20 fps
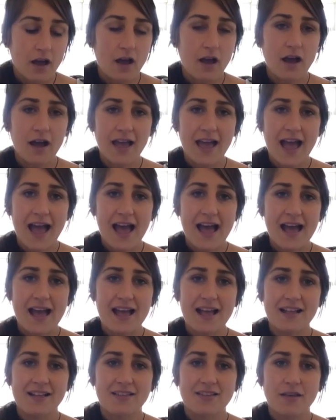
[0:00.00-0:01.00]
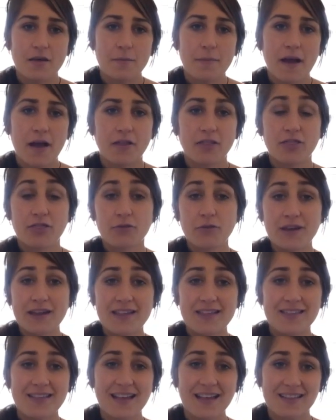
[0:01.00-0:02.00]
I add about 3
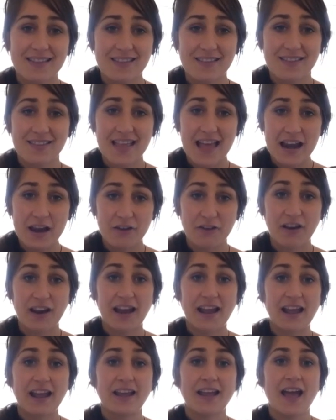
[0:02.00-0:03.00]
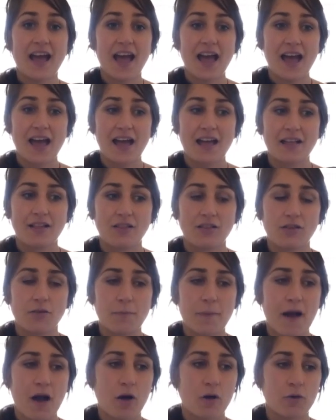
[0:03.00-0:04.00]
sticks of celery and
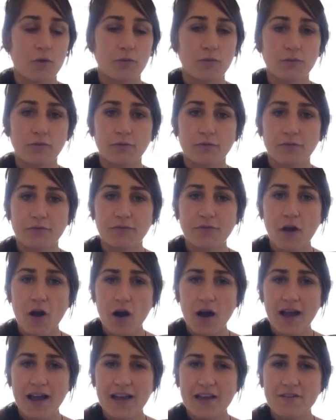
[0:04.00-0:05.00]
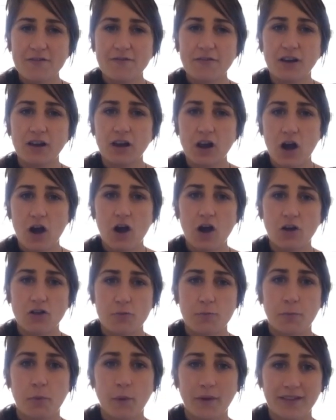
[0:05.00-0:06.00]
about 5
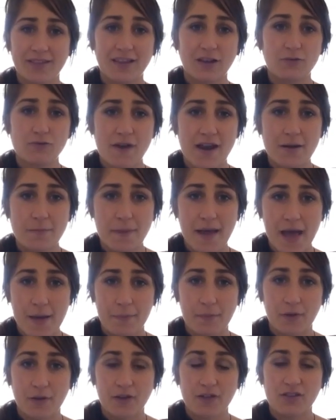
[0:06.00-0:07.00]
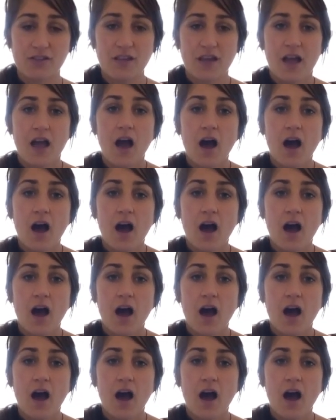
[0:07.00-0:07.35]
large pointed red peppers.